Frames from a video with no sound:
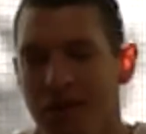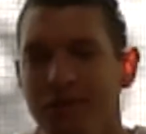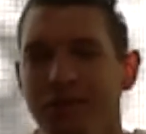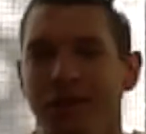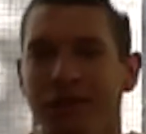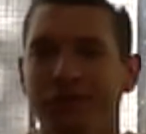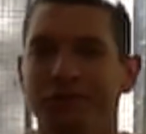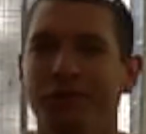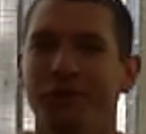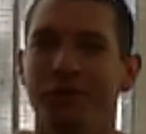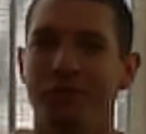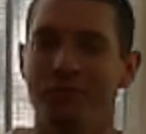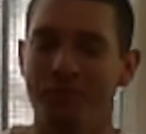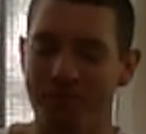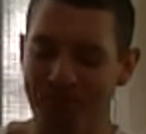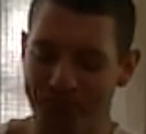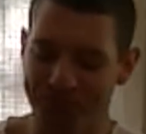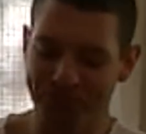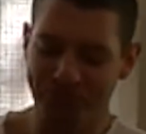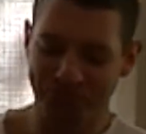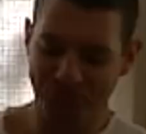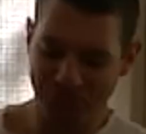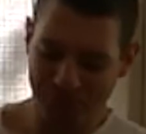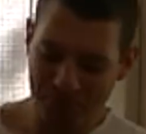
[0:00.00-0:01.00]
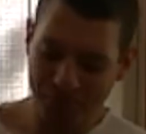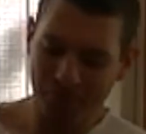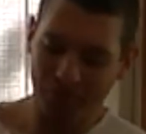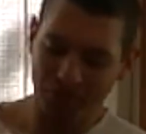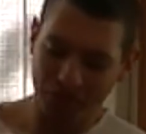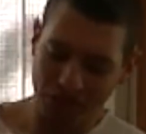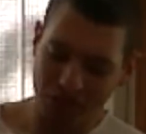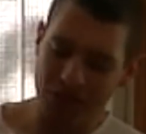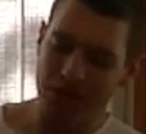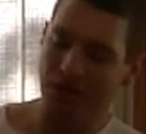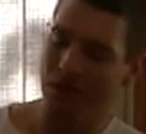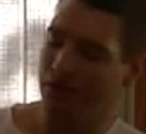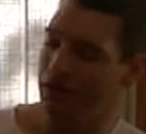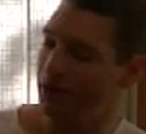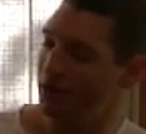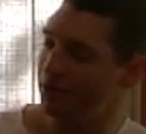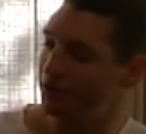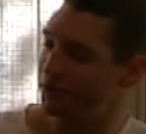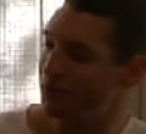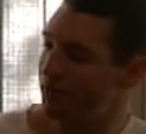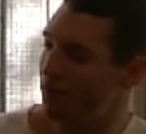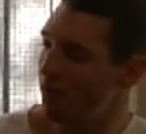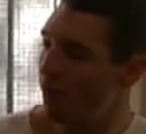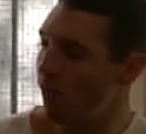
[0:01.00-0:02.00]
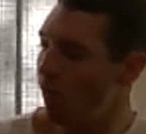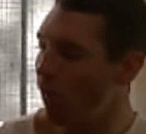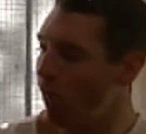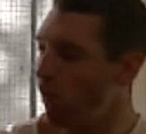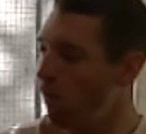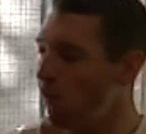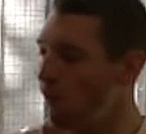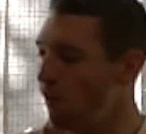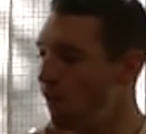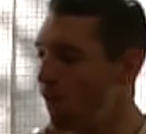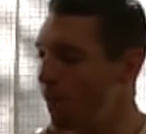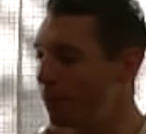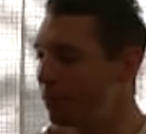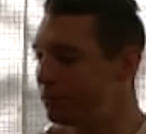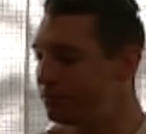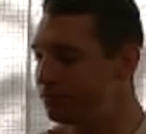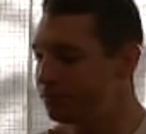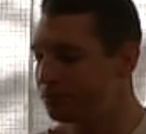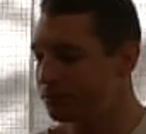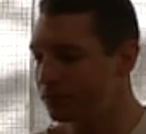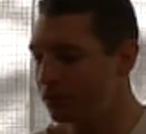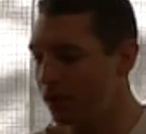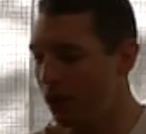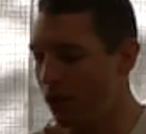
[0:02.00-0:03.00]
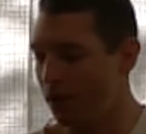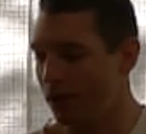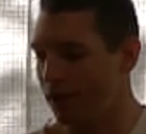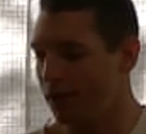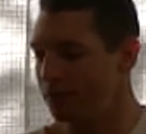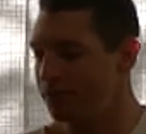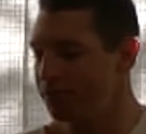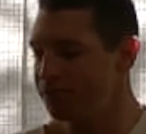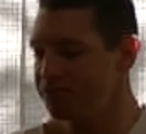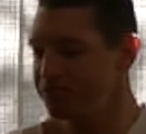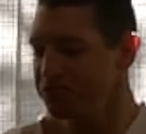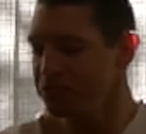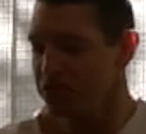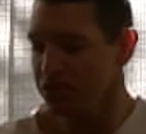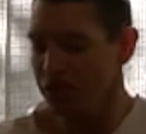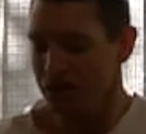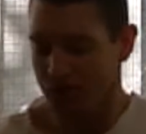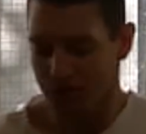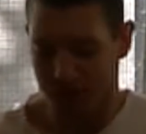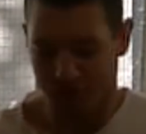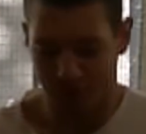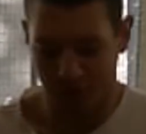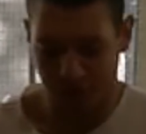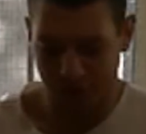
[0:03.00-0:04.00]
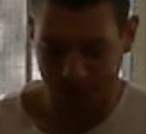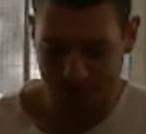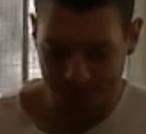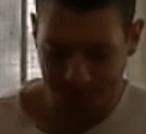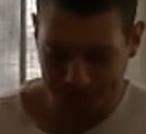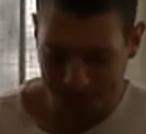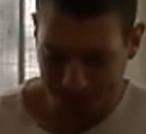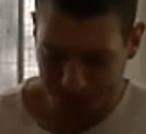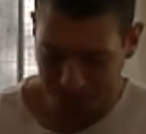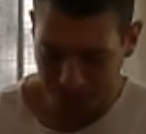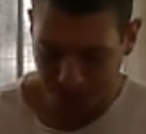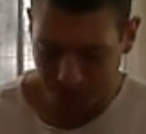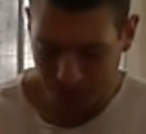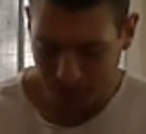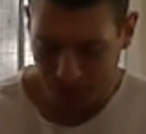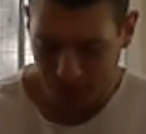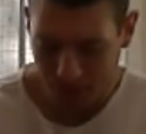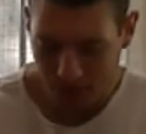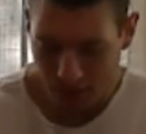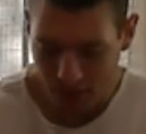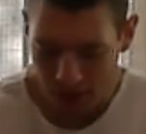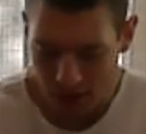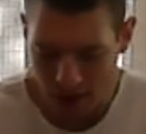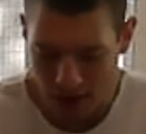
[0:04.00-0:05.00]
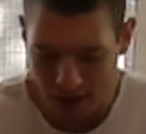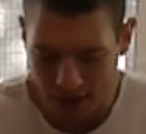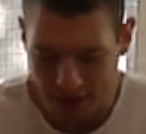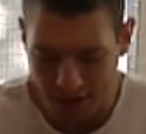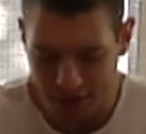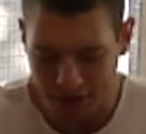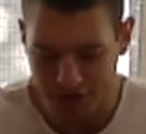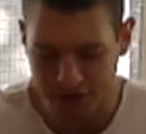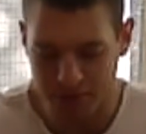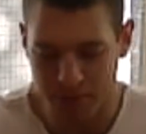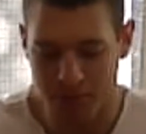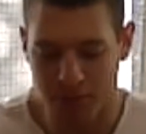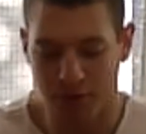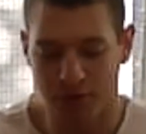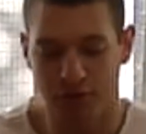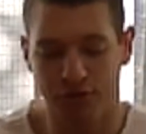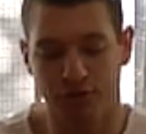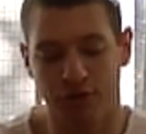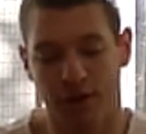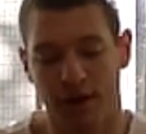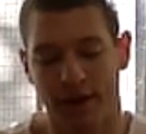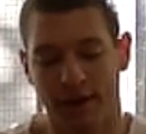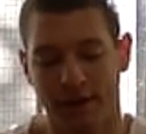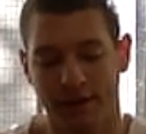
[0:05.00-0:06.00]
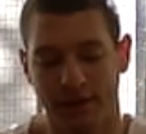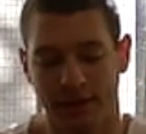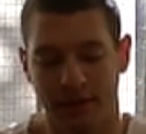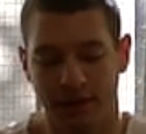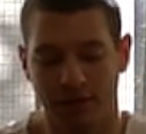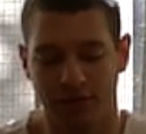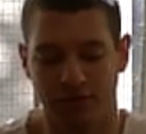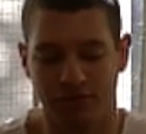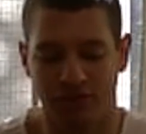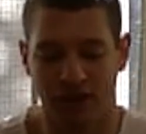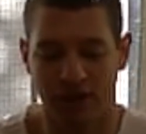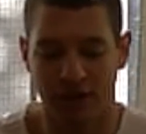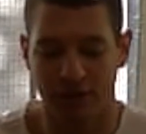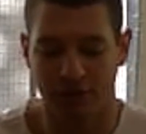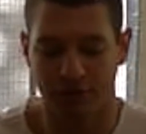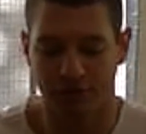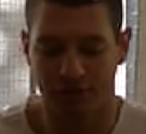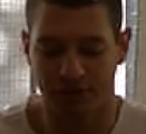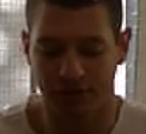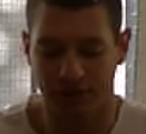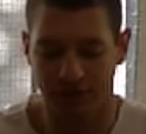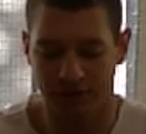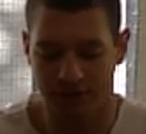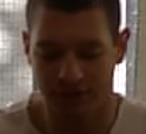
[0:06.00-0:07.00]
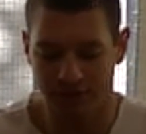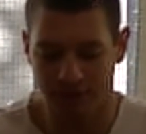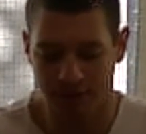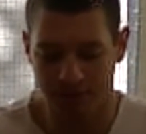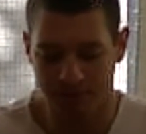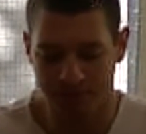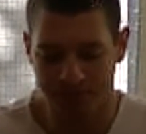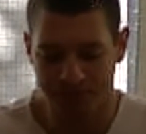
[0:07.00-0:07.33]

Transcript: That's good. Nice. Okay, so next I'm going to try the cheddar cheese.